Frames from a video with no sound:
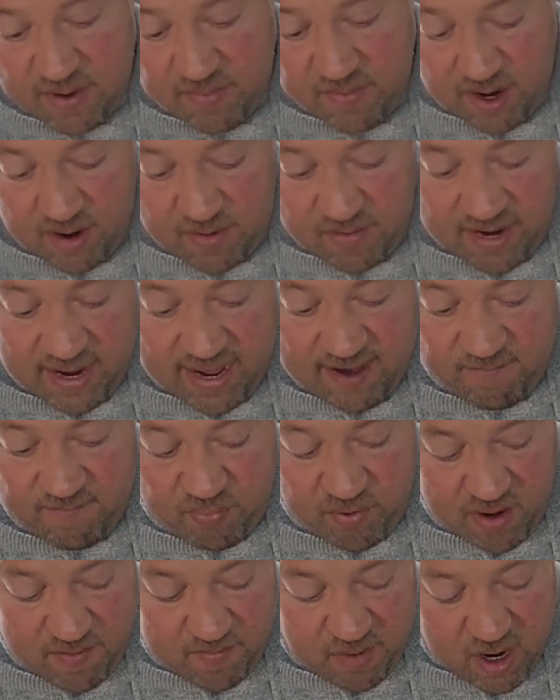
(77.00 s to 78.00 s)
we already have
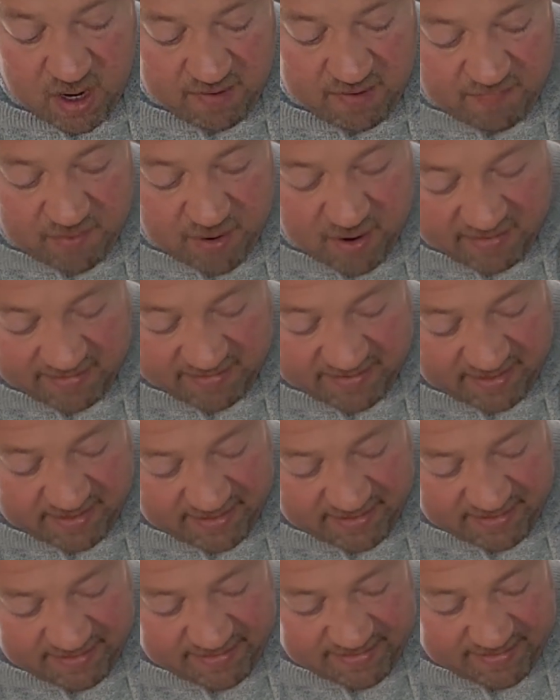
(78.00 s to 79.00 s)
pre-marked for our
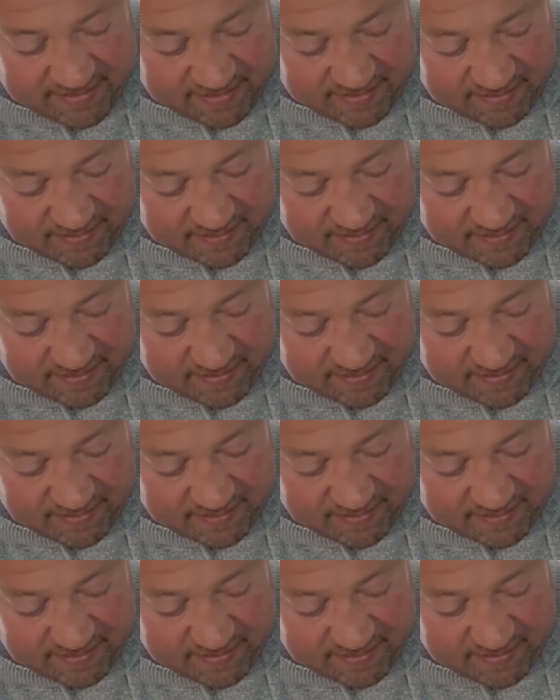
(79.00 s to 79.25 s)
seeds.